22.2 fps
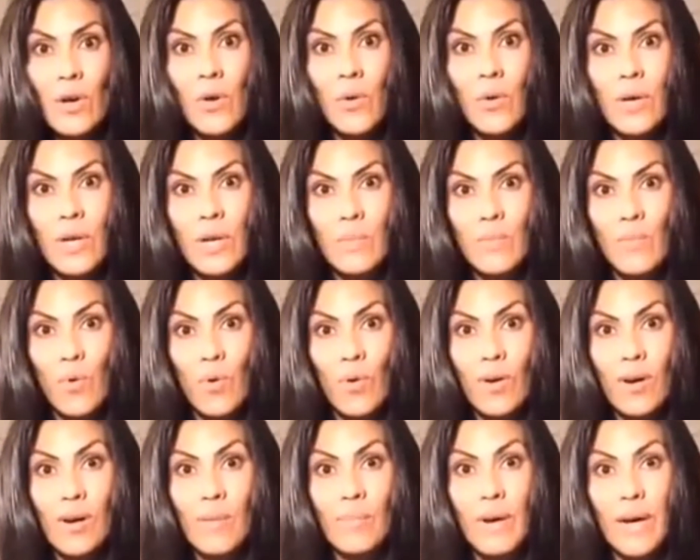knowing
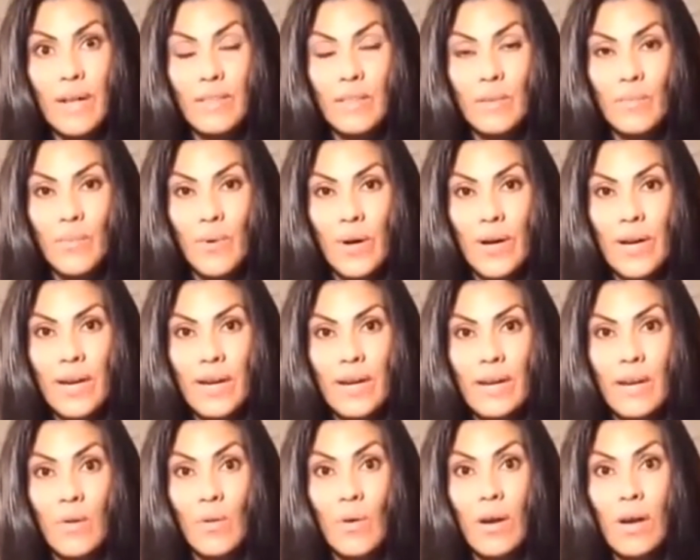more about the
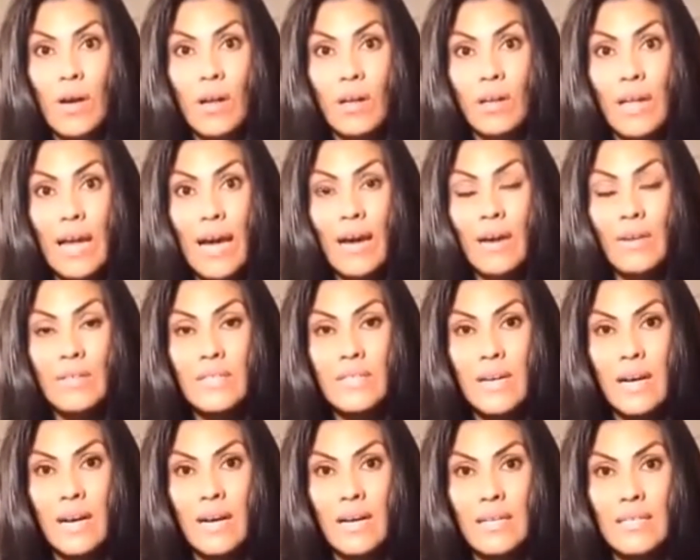brain
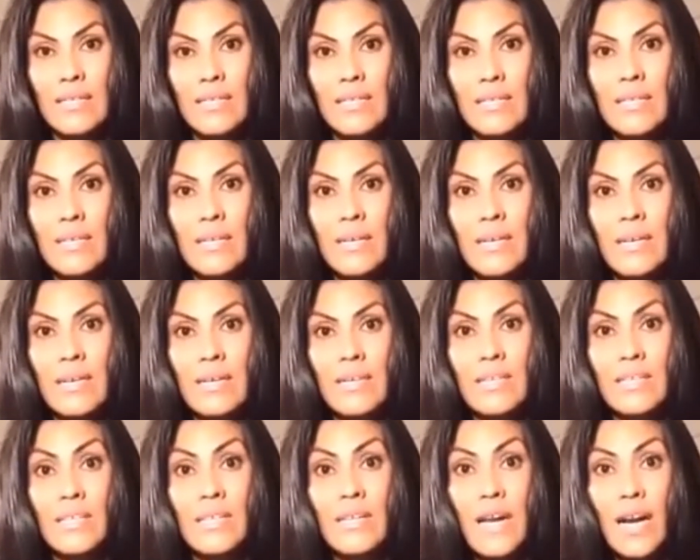allows us
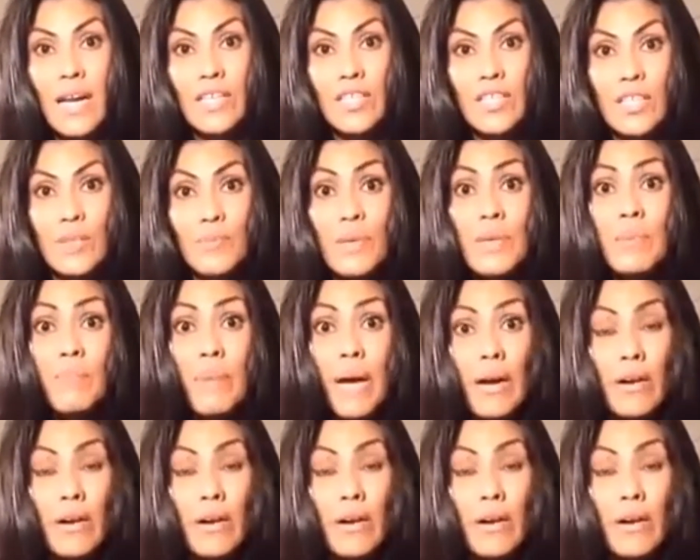to not just be